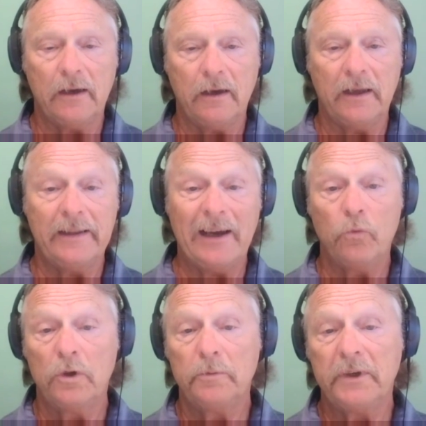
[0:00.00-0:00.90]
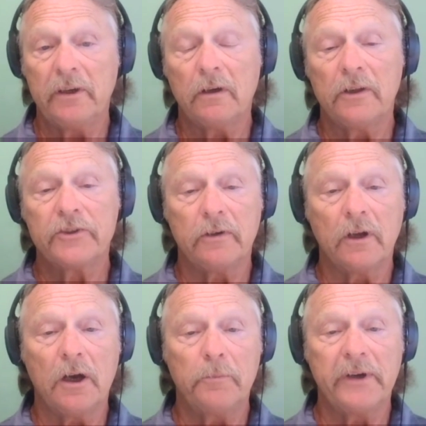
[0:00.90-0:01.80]
And that will be the culture of
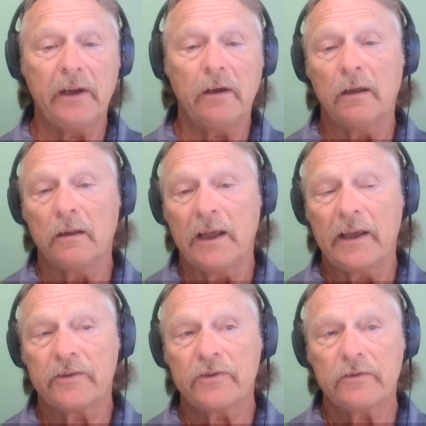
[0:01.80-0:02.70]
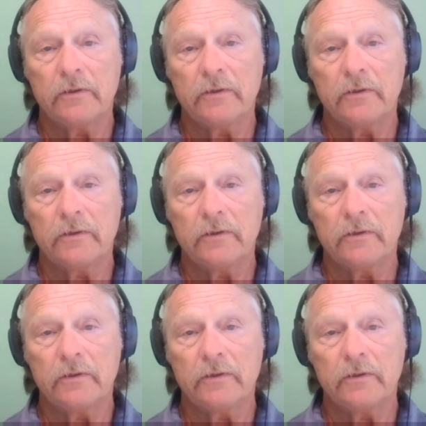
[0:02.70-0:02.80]
the company unless,